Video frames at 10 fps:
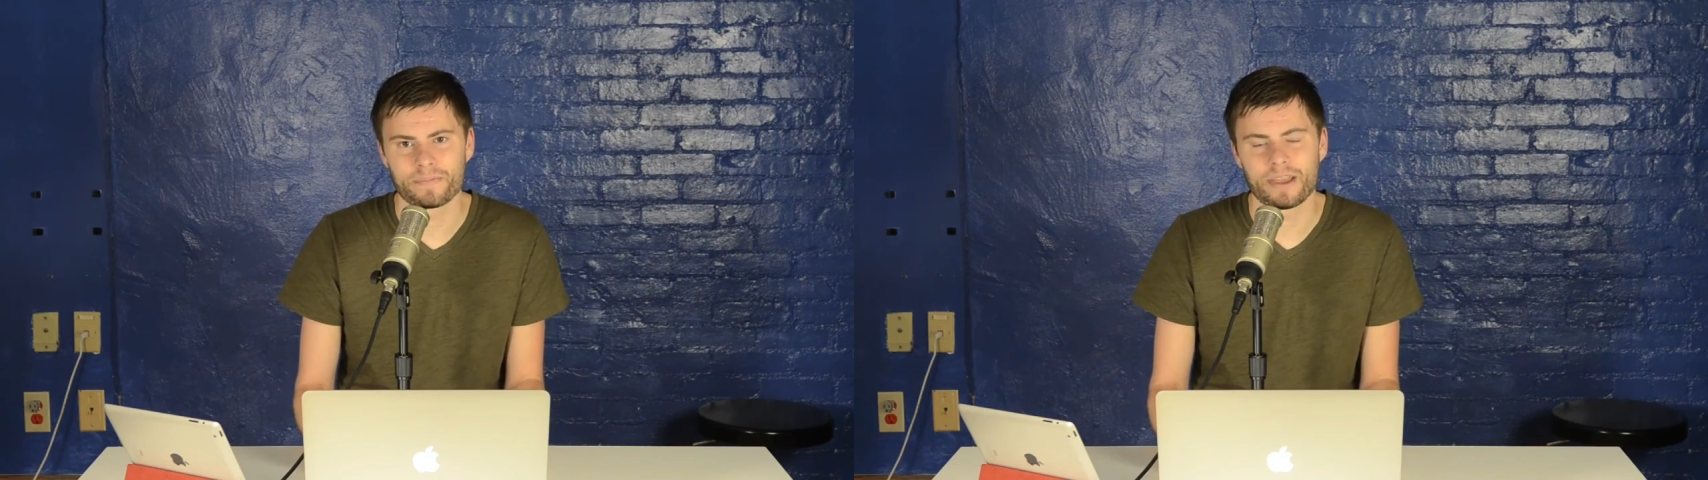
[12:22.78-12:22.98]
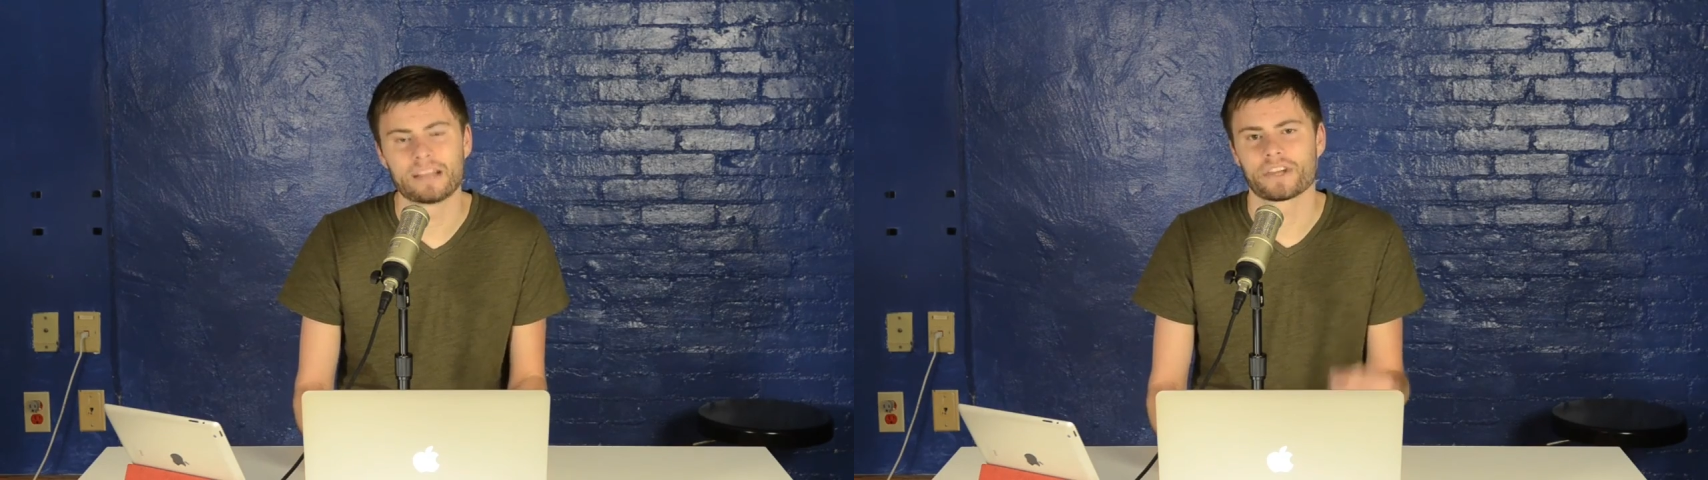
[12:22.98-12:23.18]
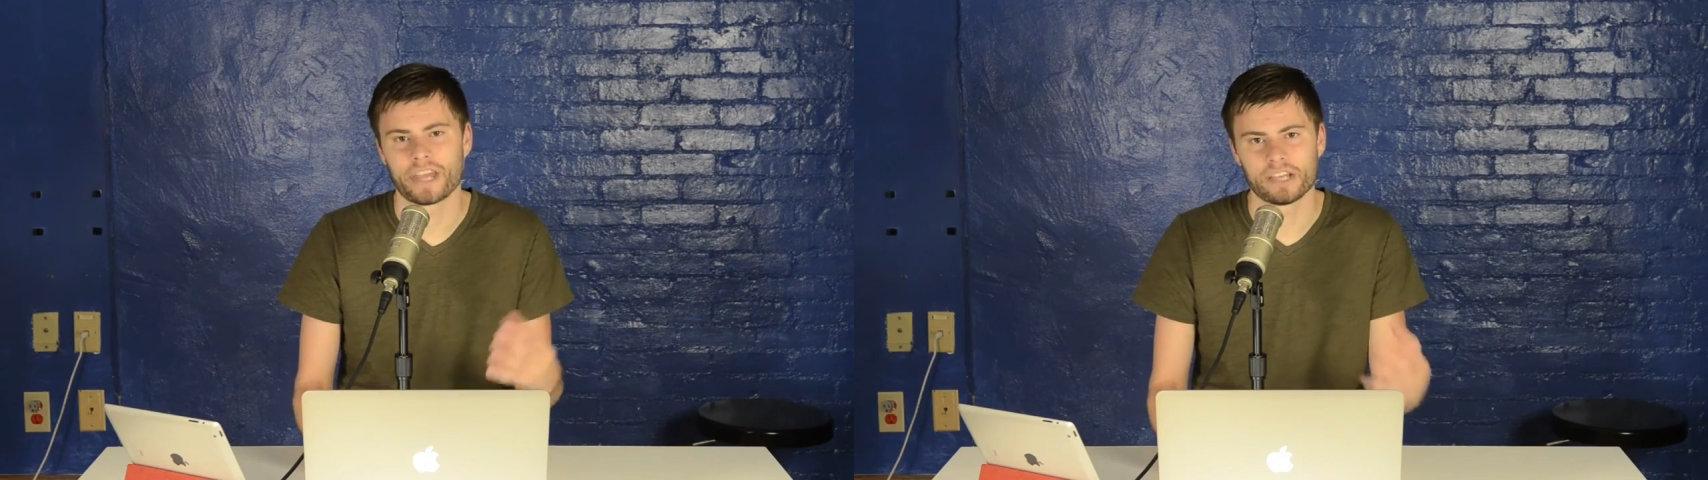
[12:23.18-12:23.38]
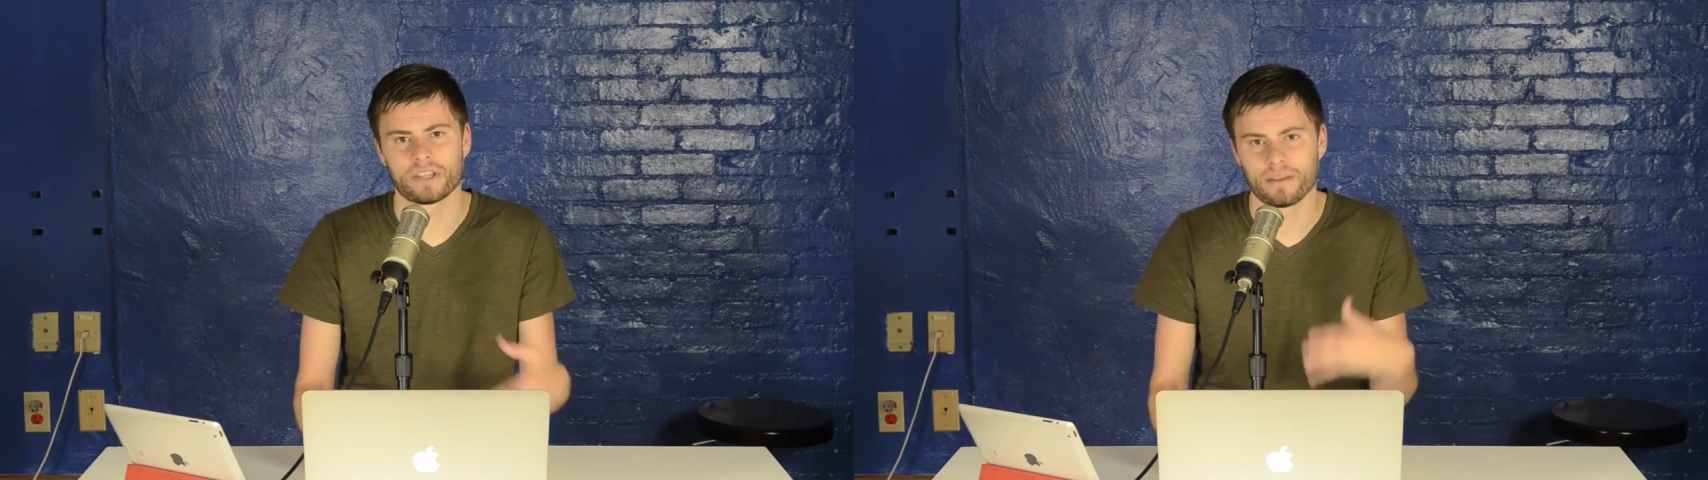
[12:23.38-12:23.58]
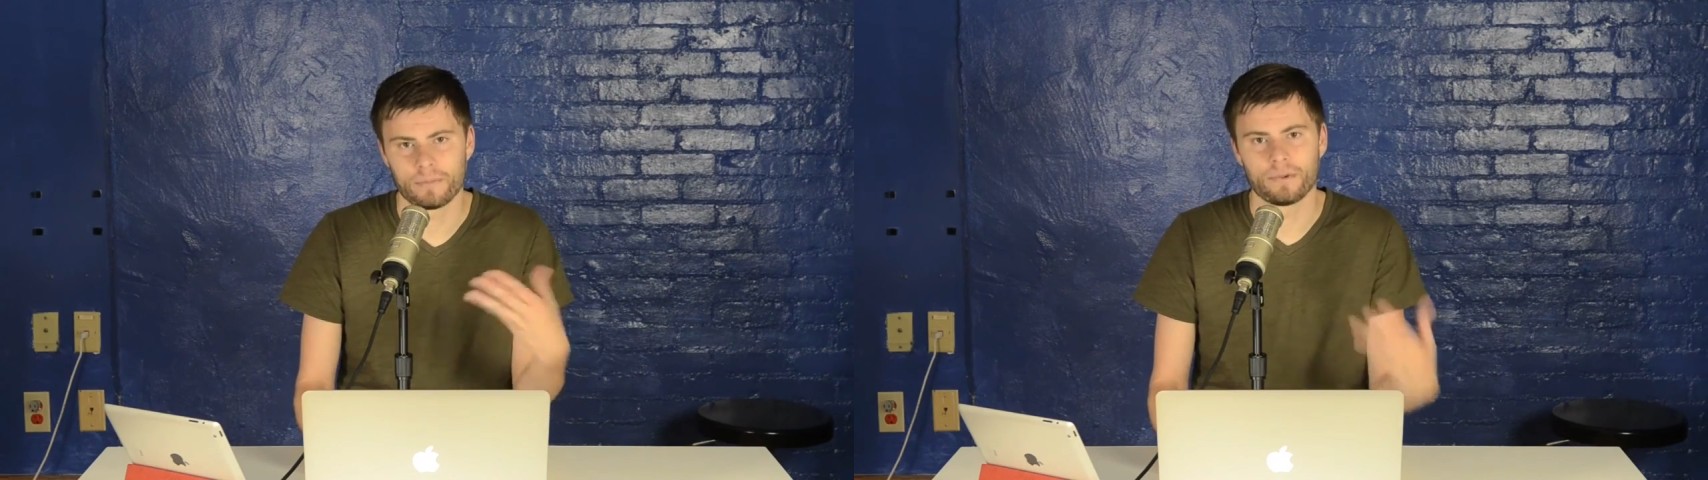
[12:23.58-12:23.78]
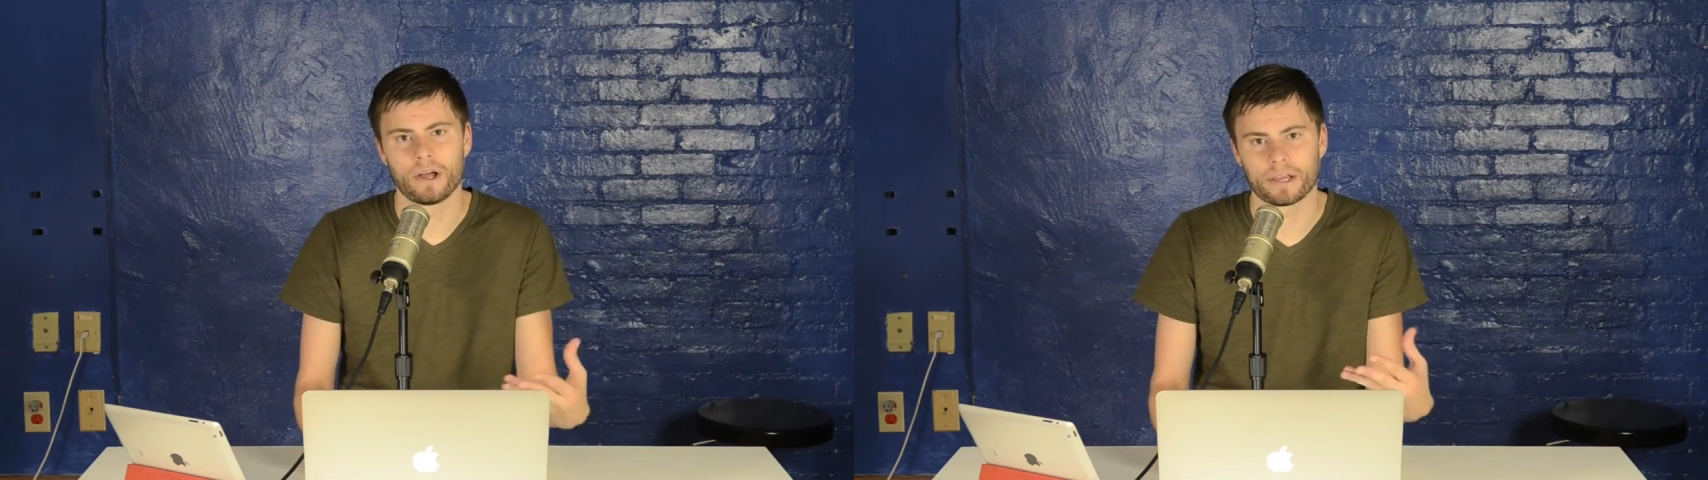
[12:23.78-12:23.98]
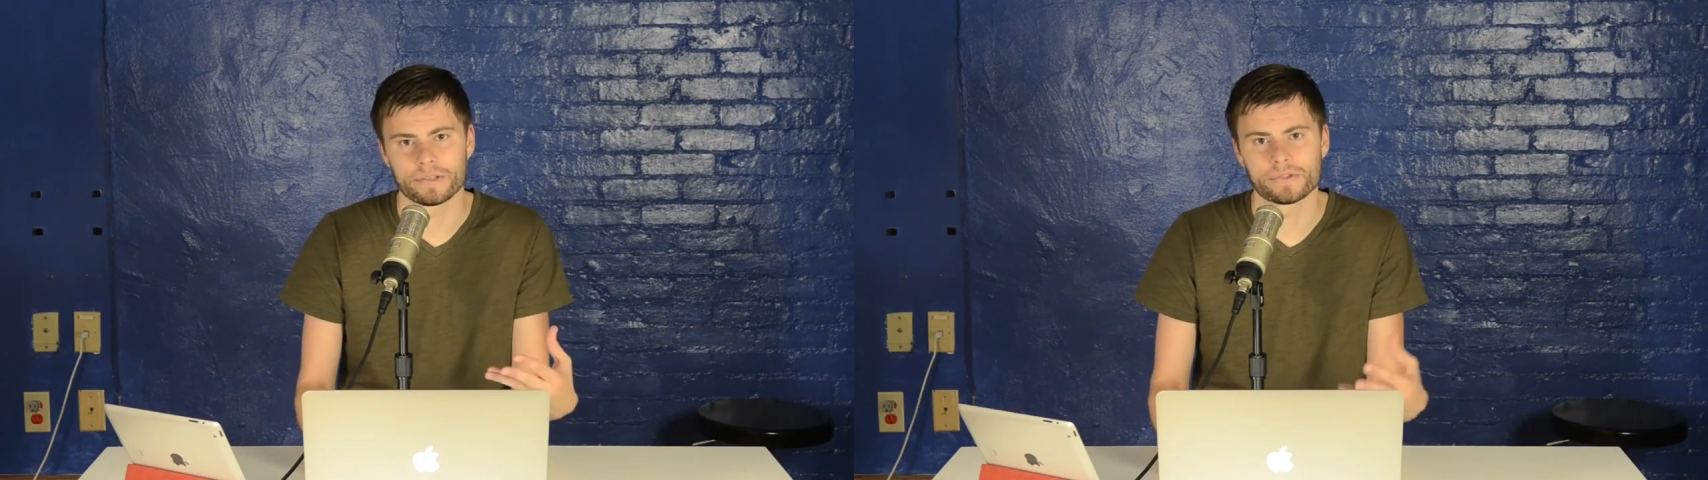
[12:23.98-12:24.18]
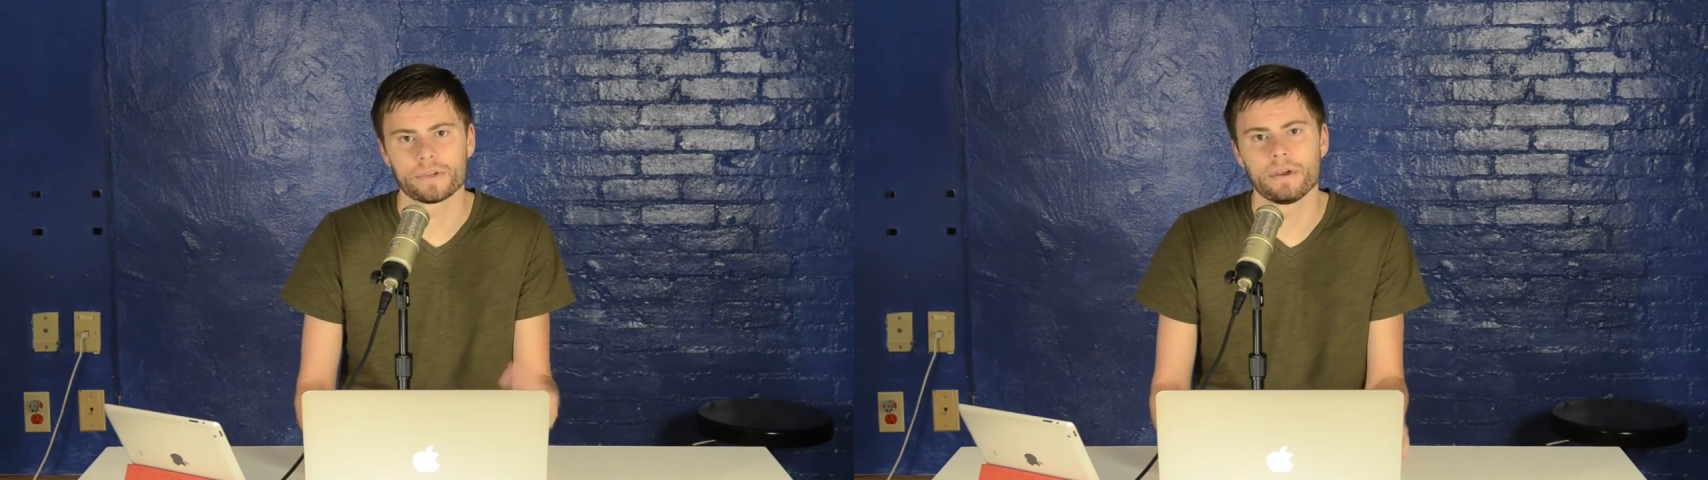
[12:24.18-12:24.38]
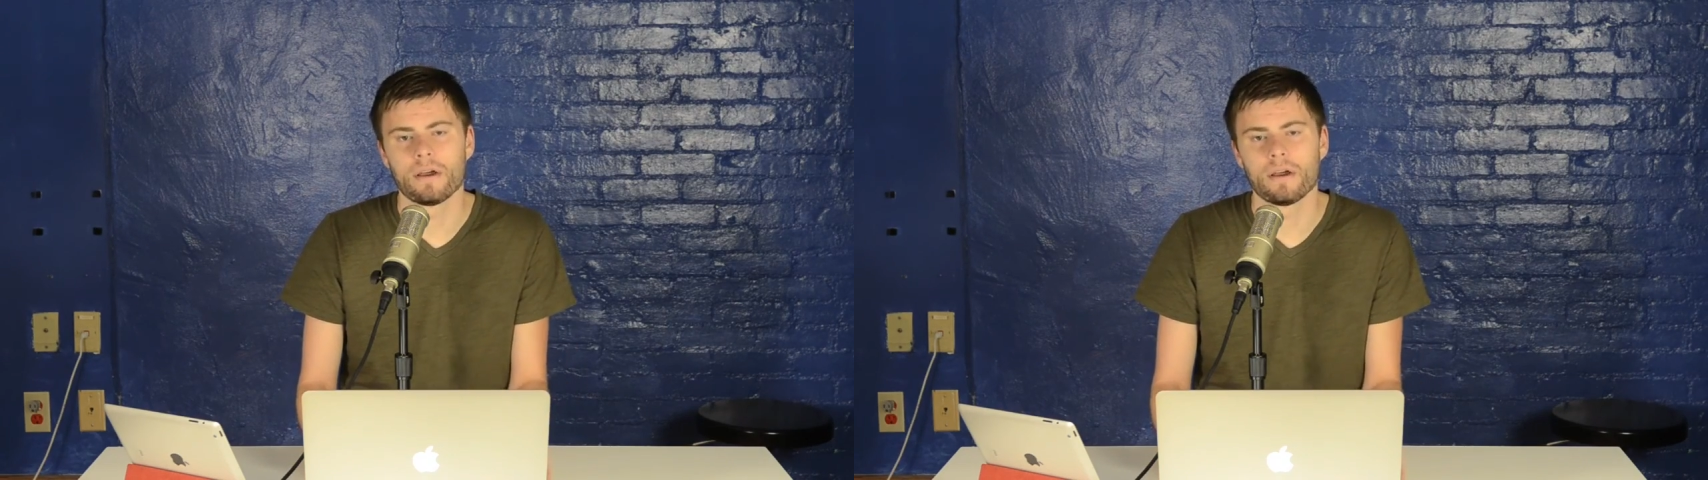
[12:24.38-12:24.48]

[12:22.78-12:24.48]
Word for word: education level plugins